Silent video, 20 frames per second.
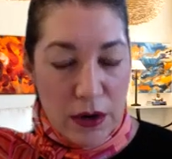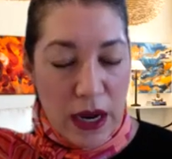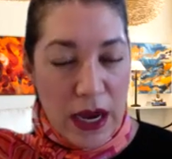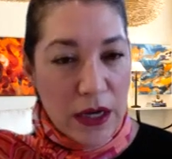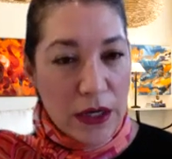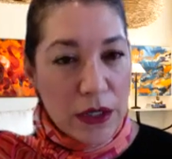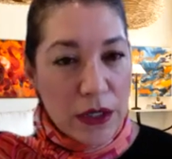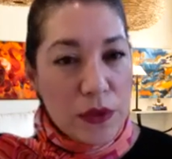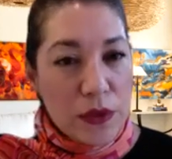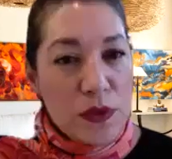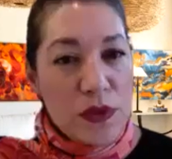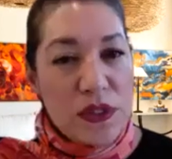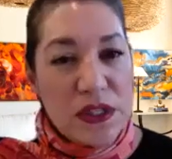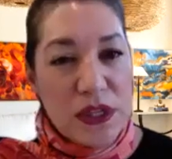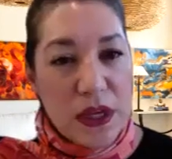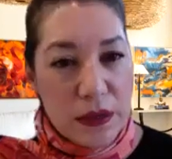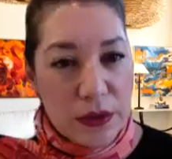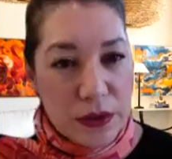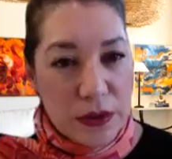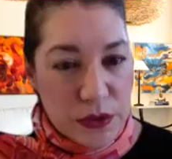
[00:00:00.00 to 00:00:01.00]
How do you
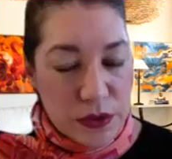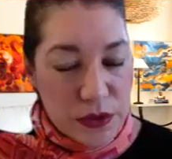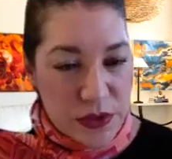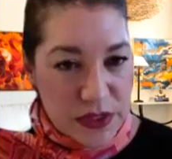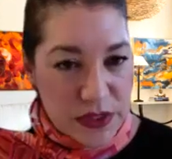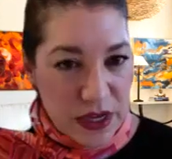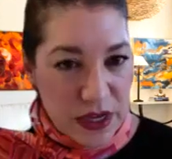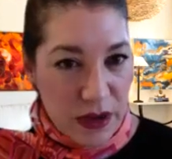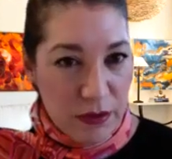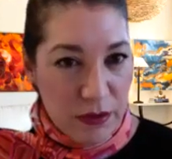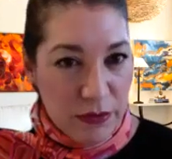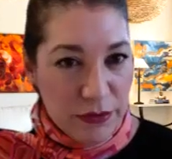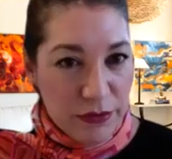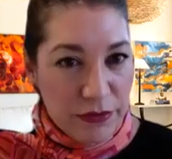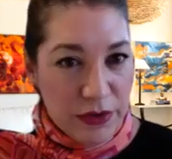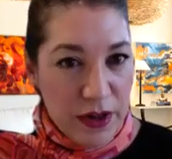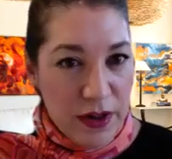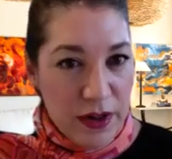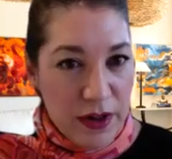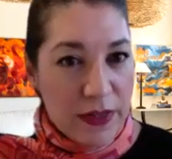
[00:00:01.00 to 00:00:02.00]
sell yourself
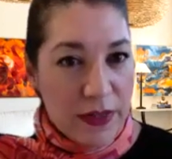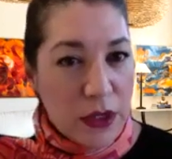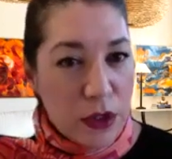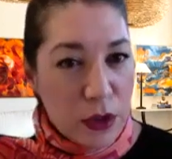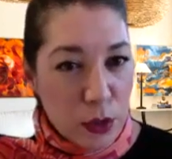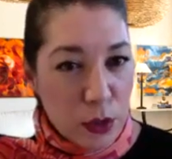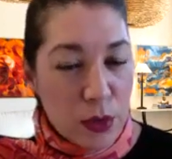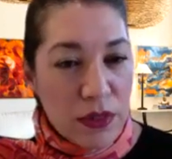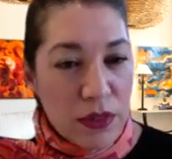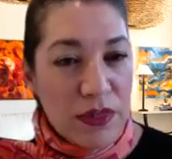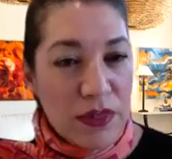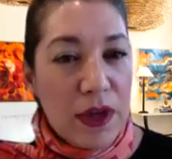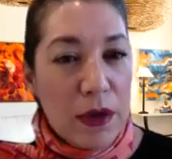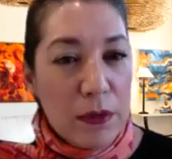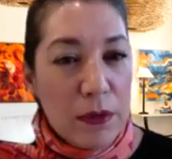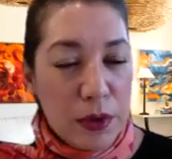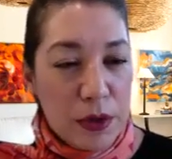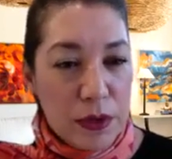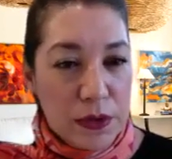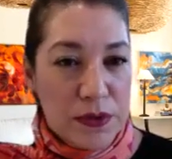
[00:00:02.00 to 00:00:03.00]
that you're the
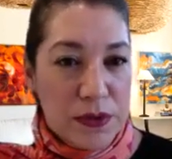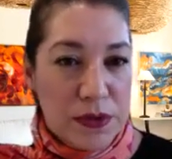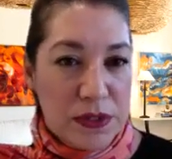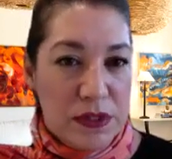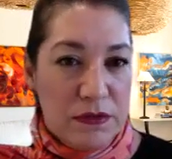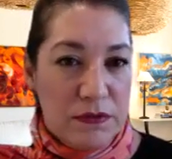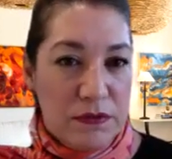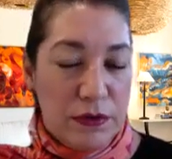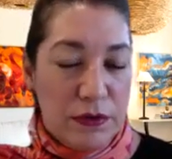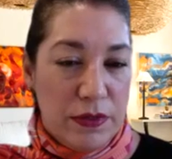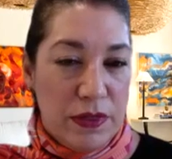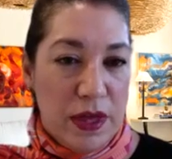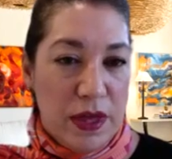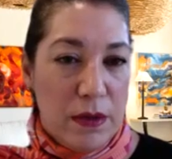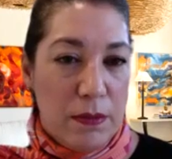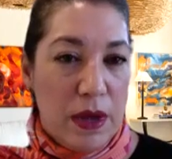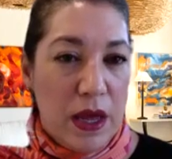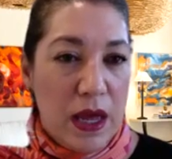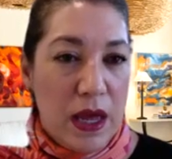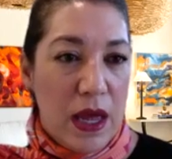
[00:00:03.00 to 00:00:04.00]
person for them